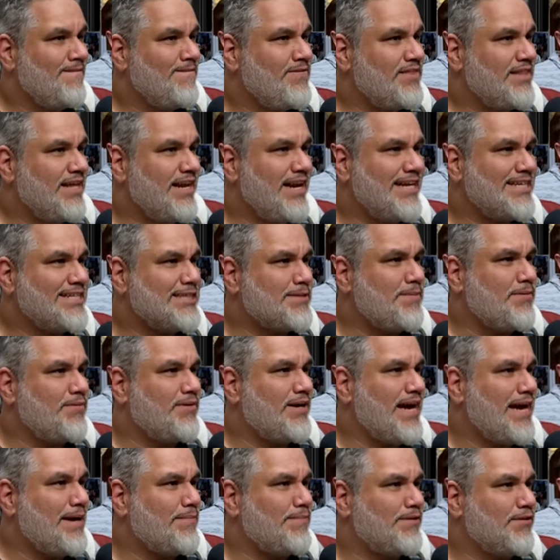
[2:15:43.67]
That has to be what
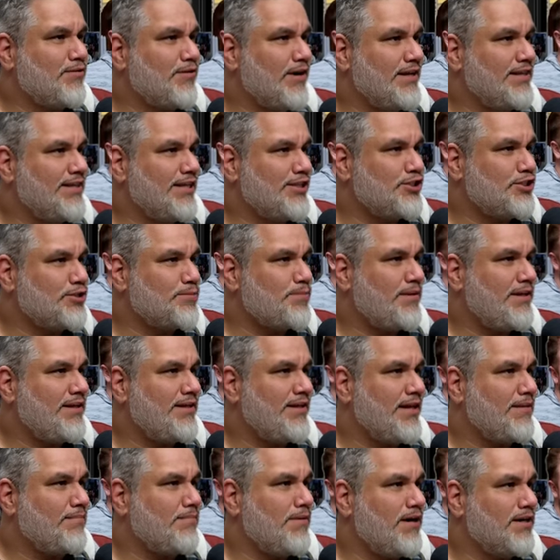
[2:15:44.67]
happened, right? They just played
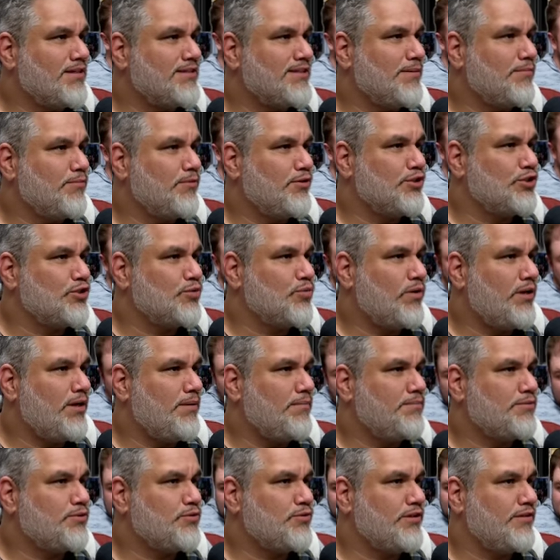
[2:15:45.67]
like Mox Emerald
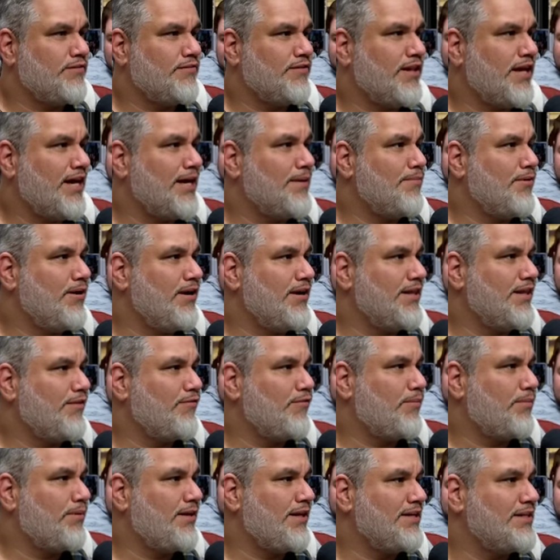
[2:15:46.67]
Swamp, Sylvan Library, and then
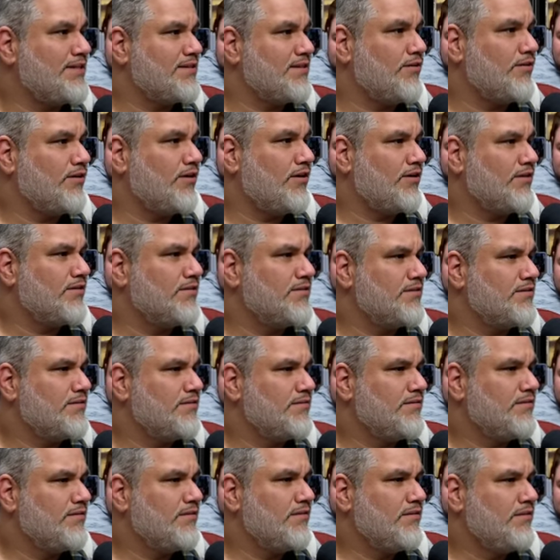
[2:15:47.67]
replaced their cards.
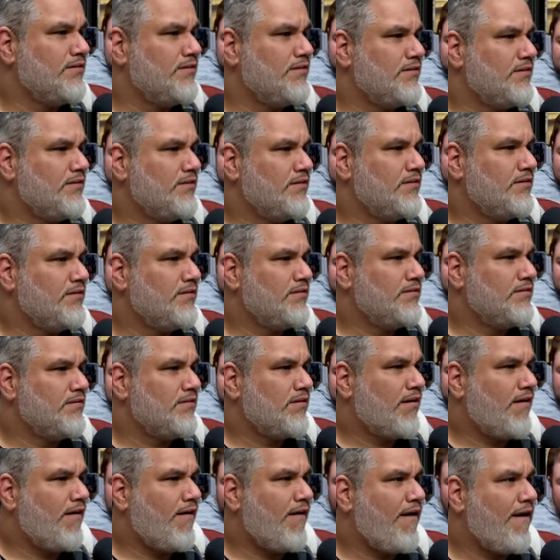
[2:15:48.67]

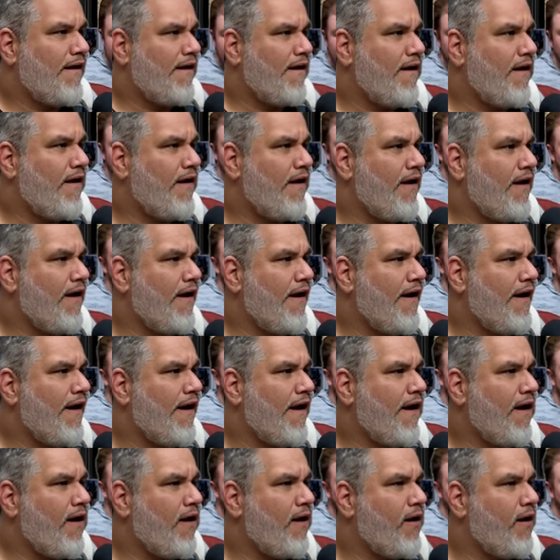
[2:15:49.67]
I mean,
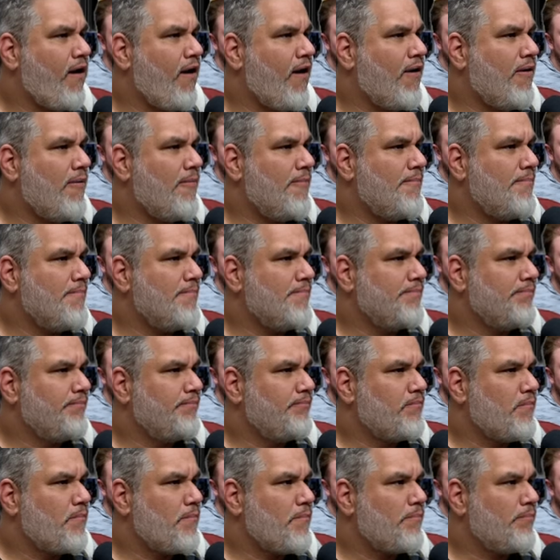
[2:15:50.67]
technically they just could have had like a
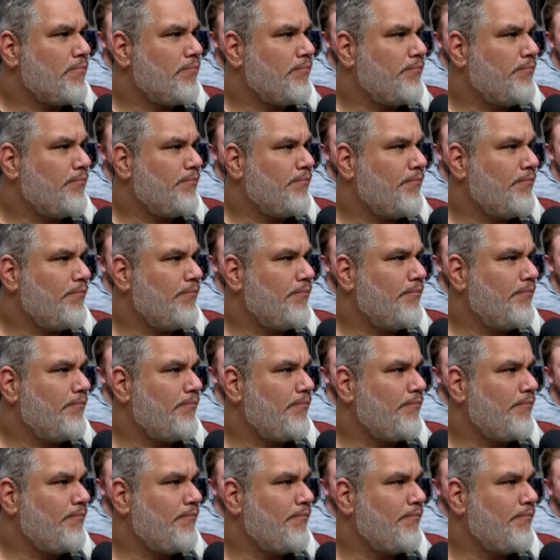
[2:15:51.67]
black heavy hand.